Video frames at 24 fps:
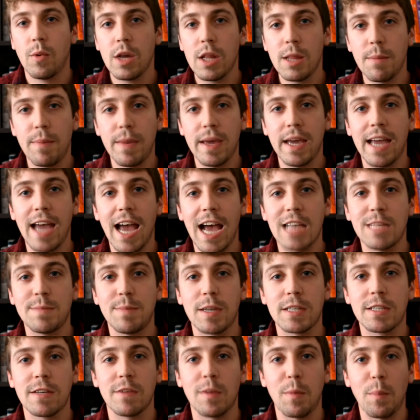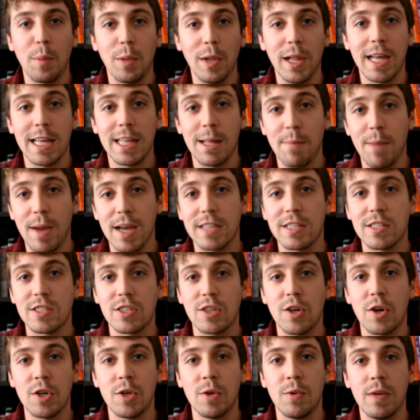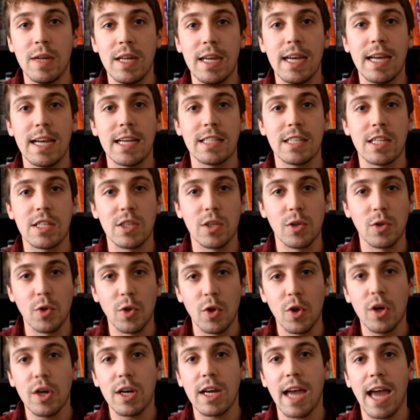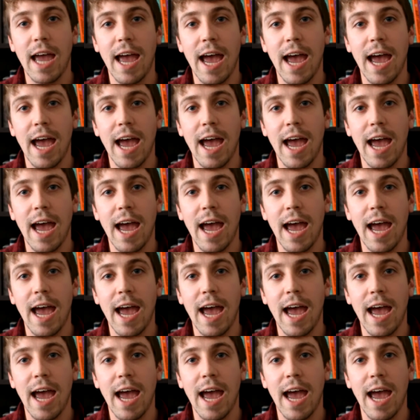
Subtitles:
One of the big aspects of the play that makes it so unique is its look